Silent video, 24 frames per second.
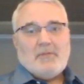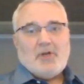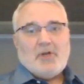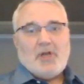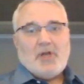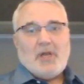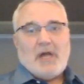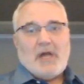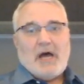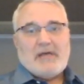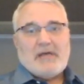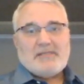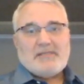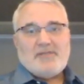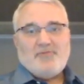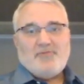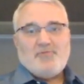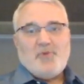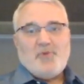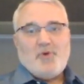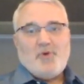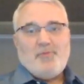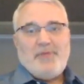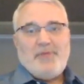loss of
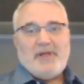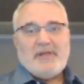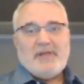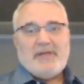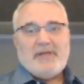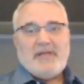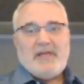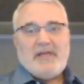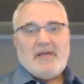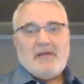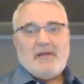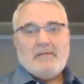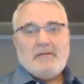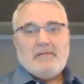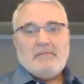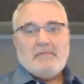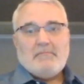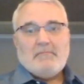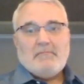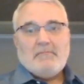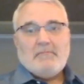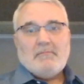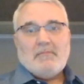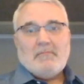mobility,
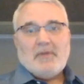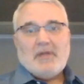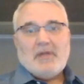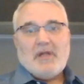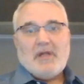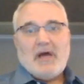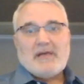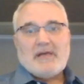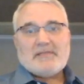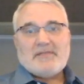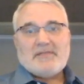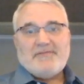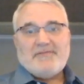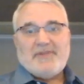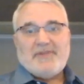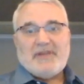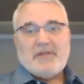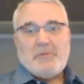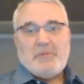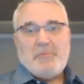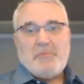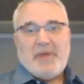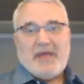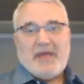loss of
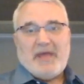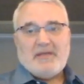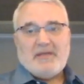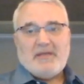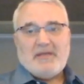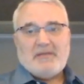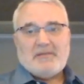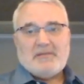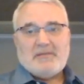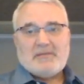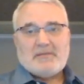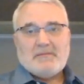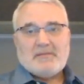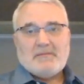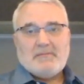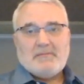independence,